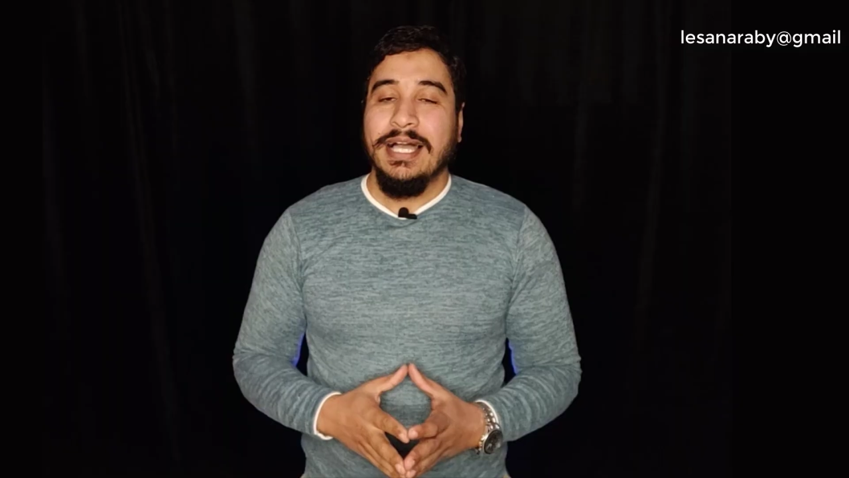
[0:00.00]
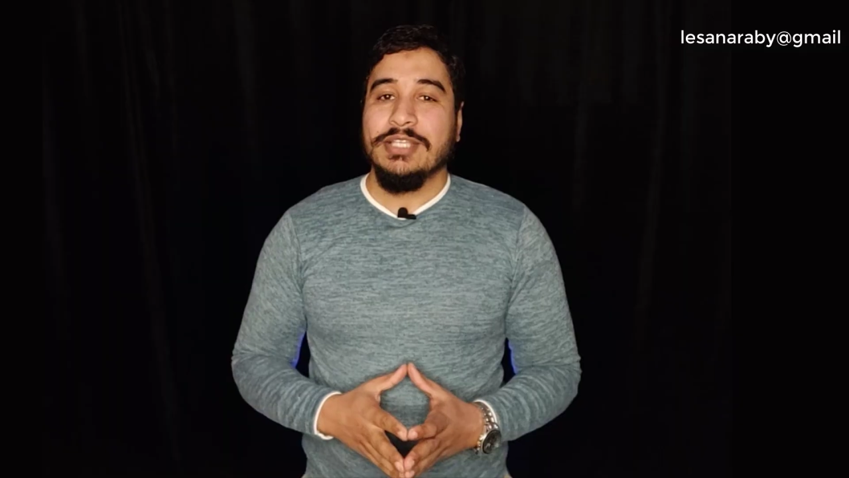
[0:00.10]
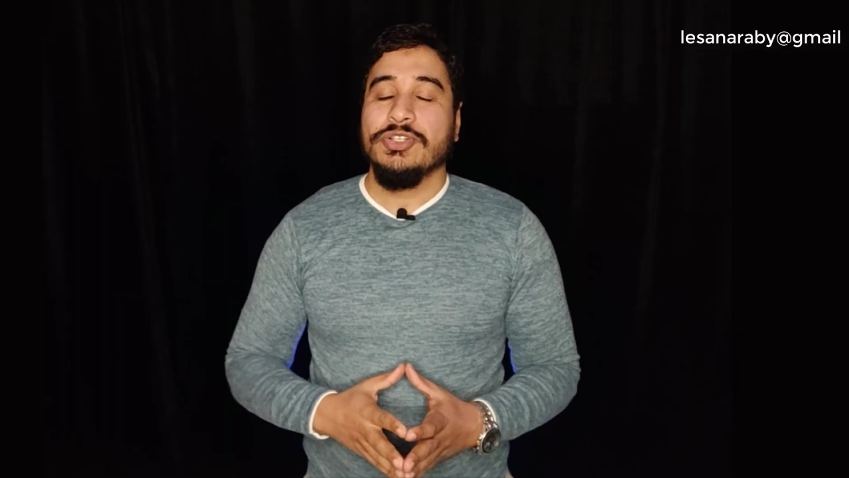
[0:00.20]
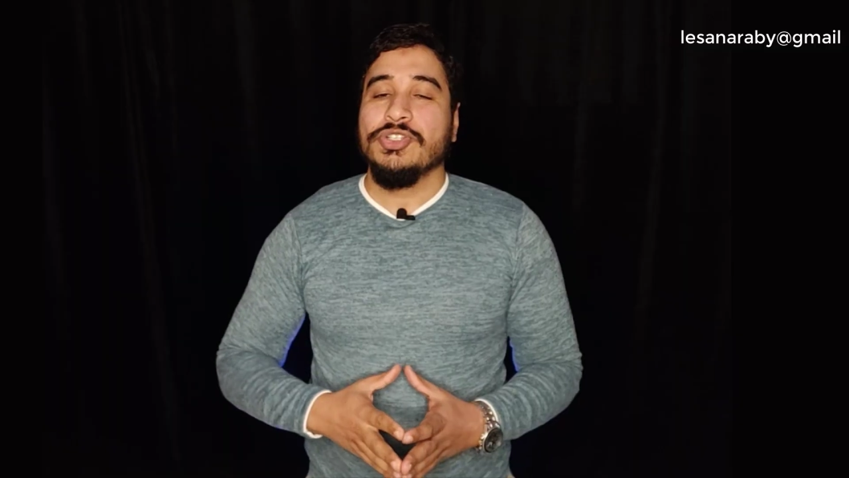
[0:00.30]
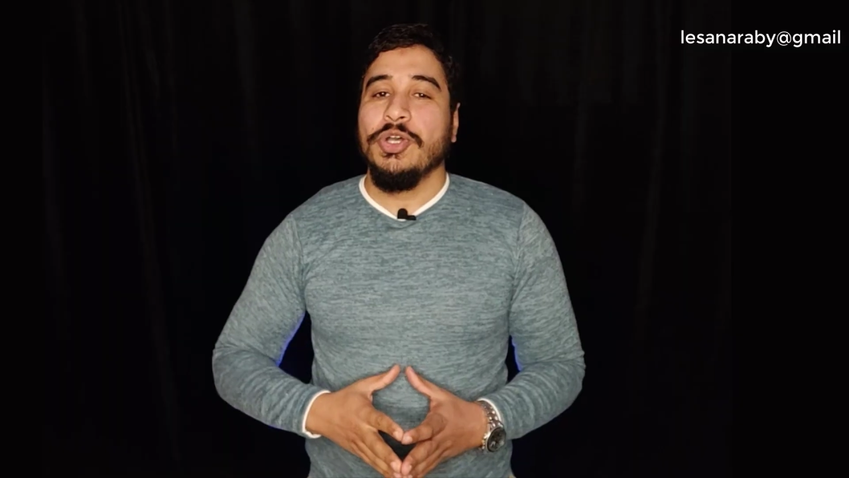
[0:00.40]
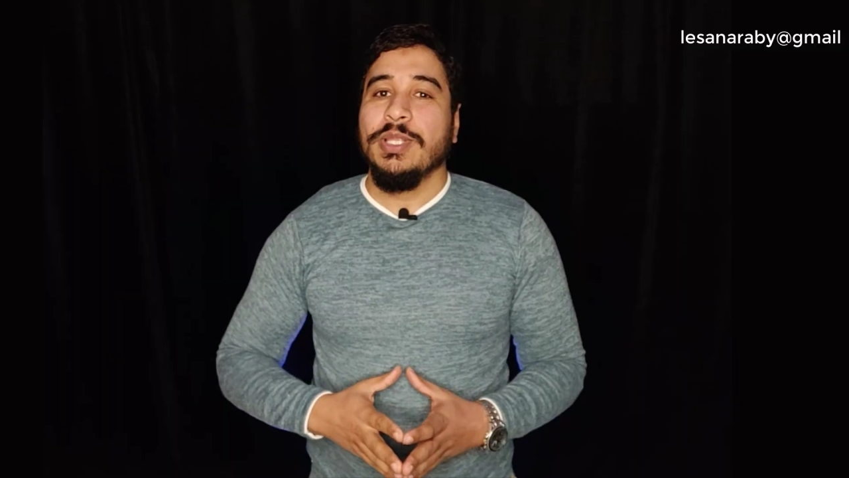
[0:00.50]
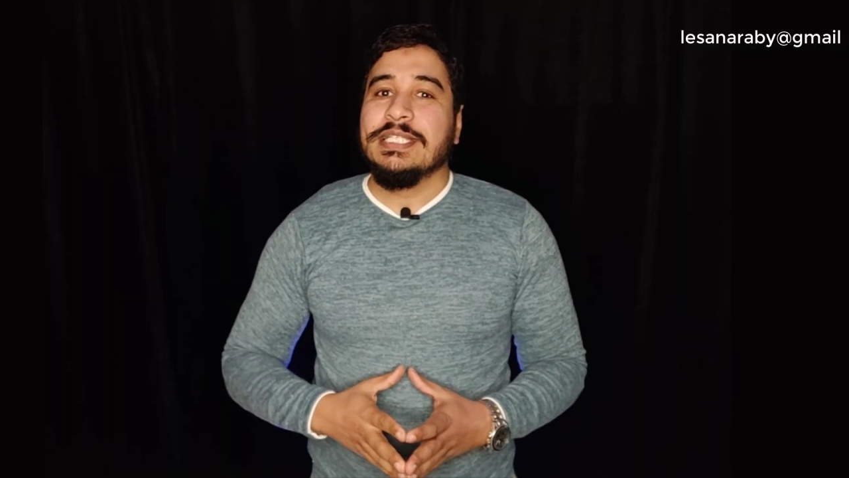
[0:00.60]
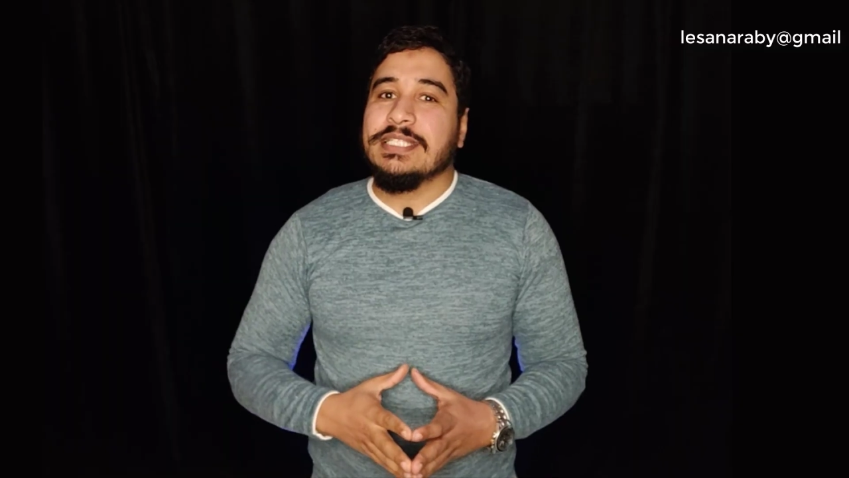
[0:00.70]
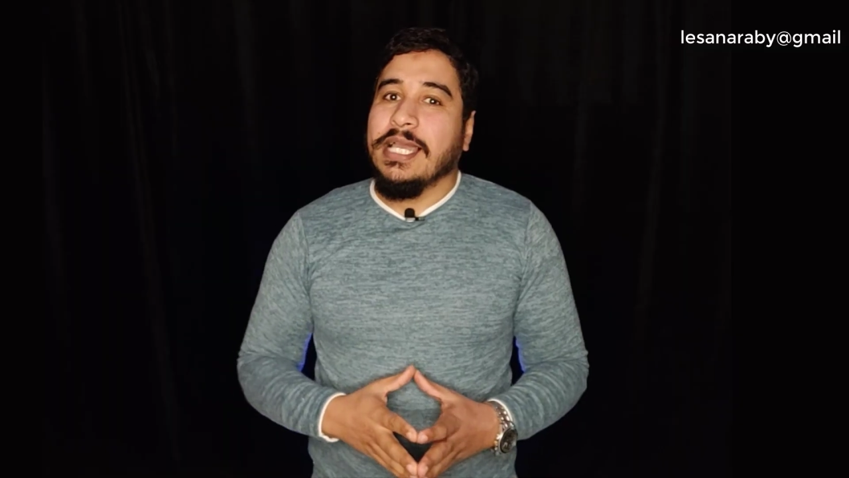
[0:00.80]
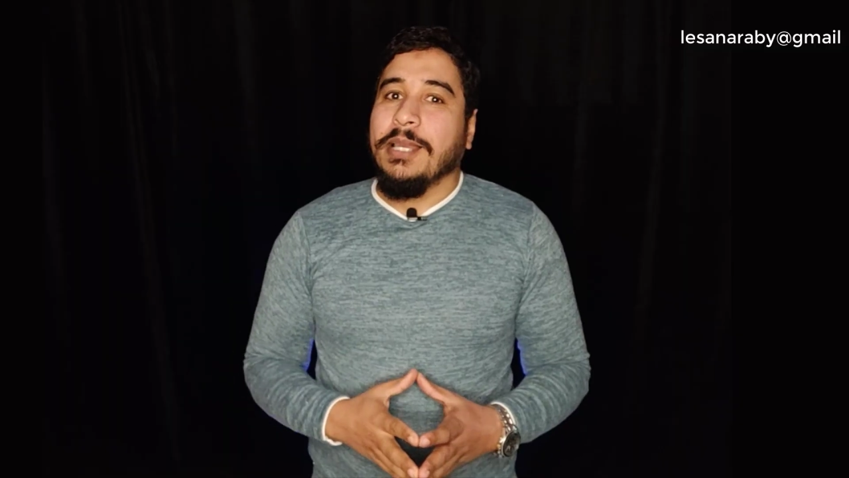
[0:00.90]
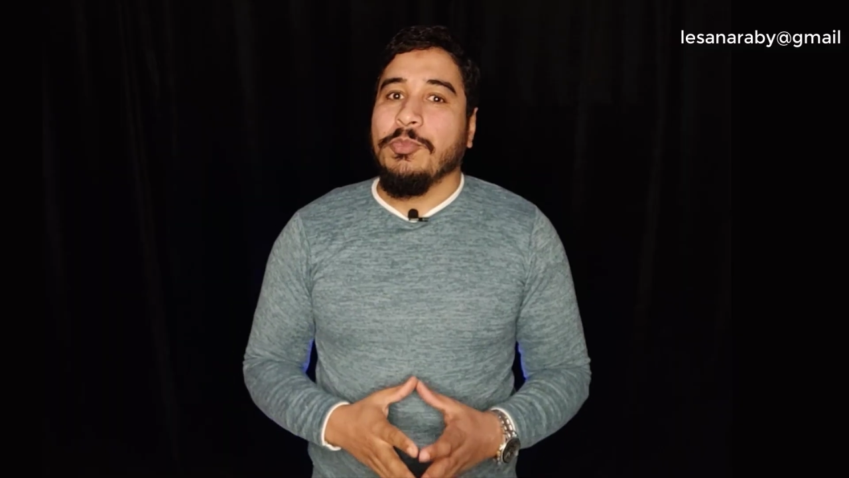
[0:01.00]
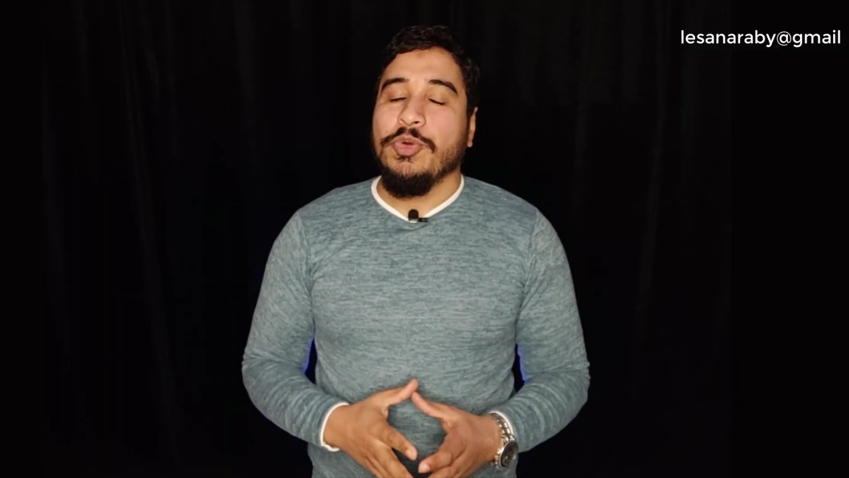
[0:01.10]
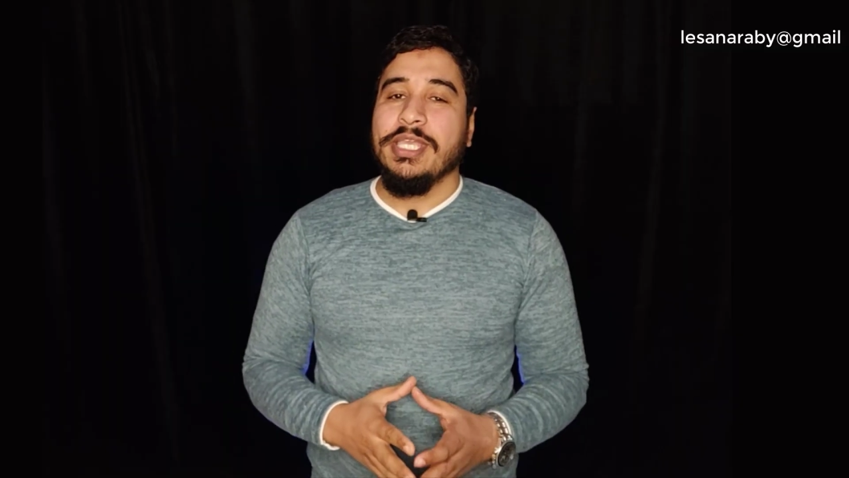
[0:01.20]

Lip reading: As you saw last time,